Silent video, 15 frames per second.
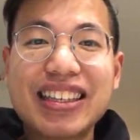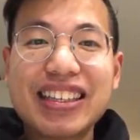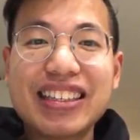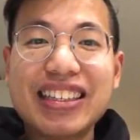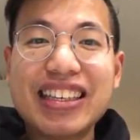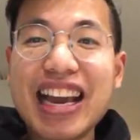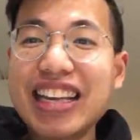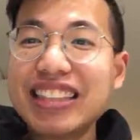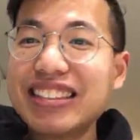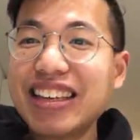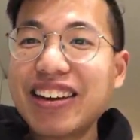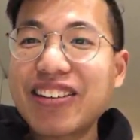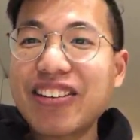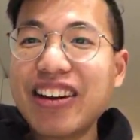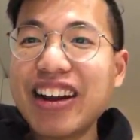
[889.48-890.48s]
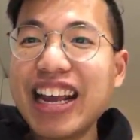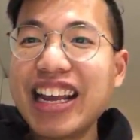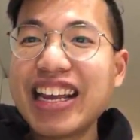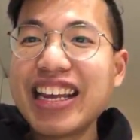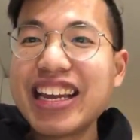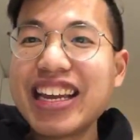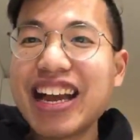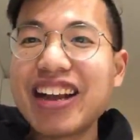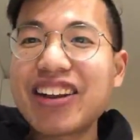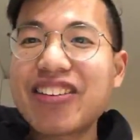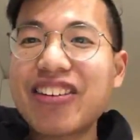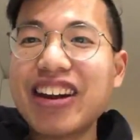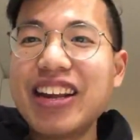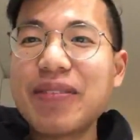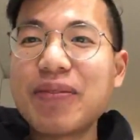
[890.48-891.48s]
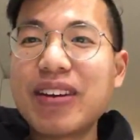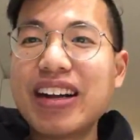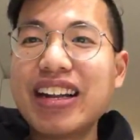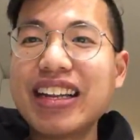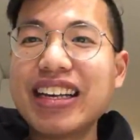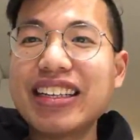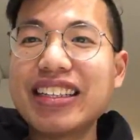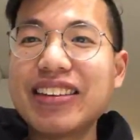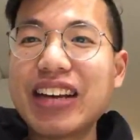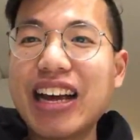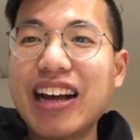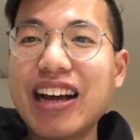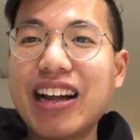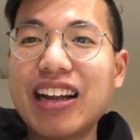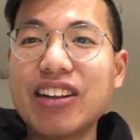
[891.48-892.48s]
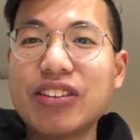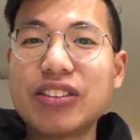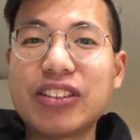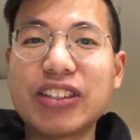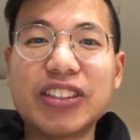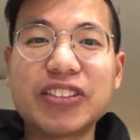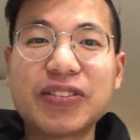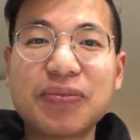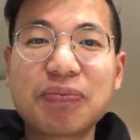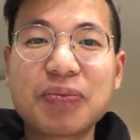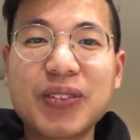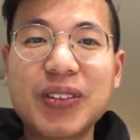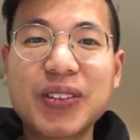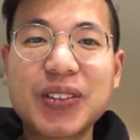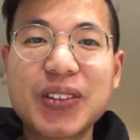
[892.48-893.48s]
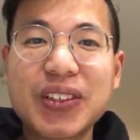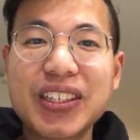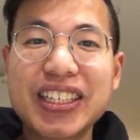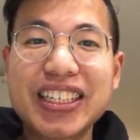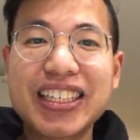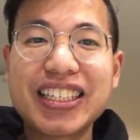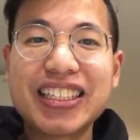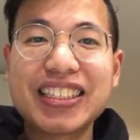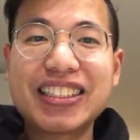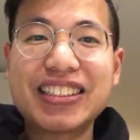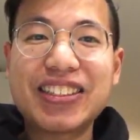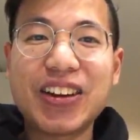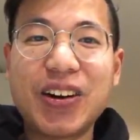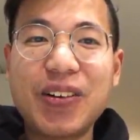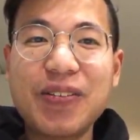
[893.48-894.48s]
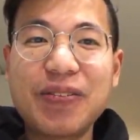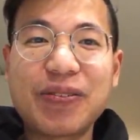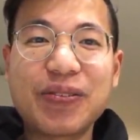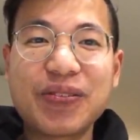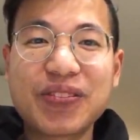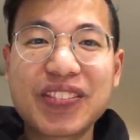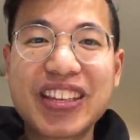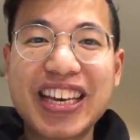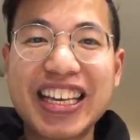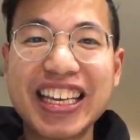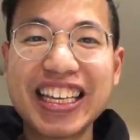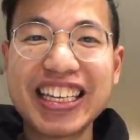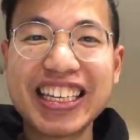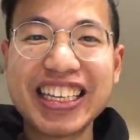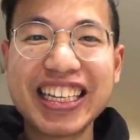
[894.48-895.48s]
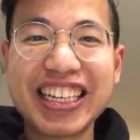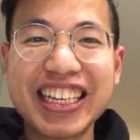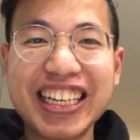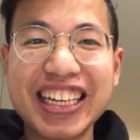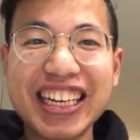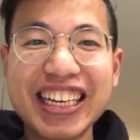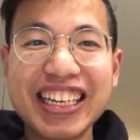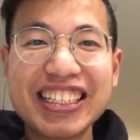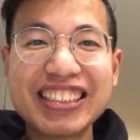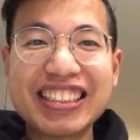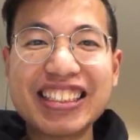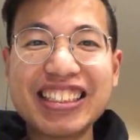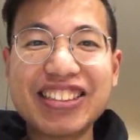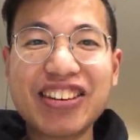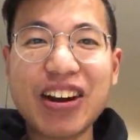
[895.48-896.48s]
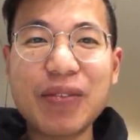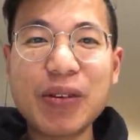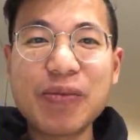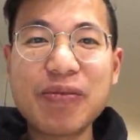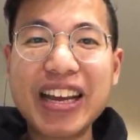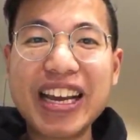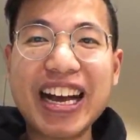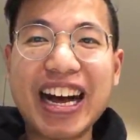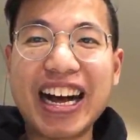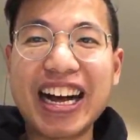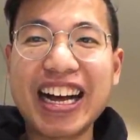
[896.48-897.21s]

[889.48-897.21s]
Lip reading: Yes, I agree. I agree, Himali Haluto. Tom, such a troublemaker.